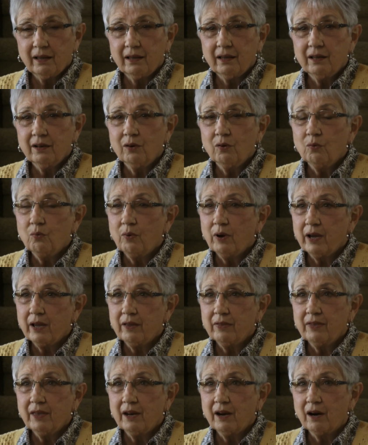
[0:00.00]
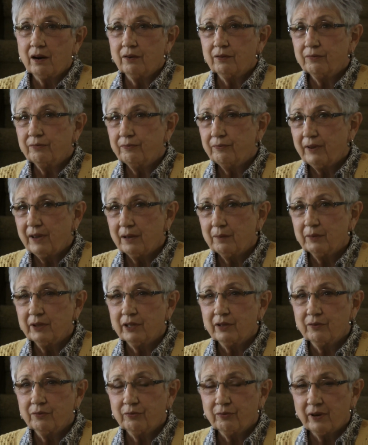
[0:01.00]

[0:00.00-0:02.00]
In a way, then our family and